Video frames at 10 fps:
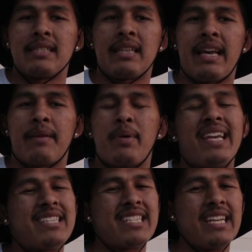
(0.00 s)
like
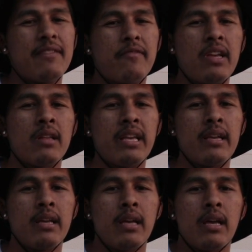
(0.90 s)
pinching
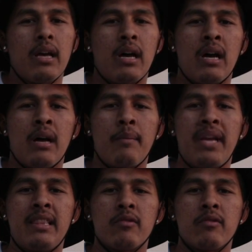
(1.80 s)
feeling, and